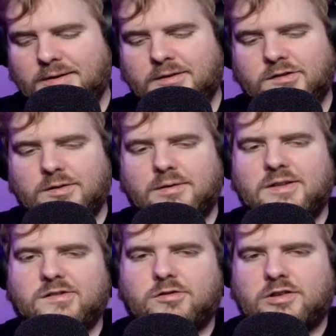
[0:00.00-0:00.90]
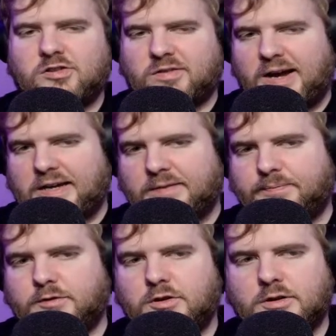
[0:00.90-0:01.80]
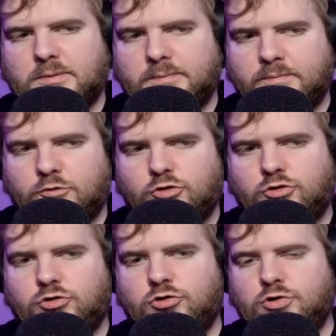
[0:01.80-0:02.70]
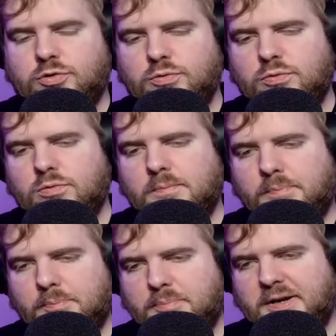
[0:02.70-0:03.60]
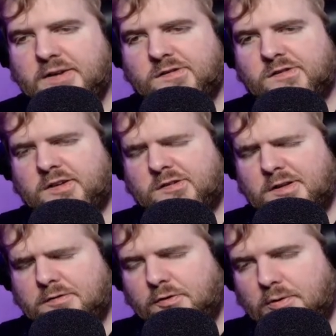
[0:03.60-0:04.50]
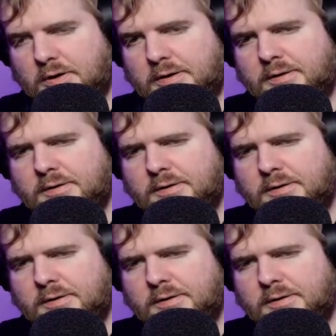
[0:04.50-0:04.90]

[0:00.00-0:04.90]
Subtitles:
So let's just try it. To base 64.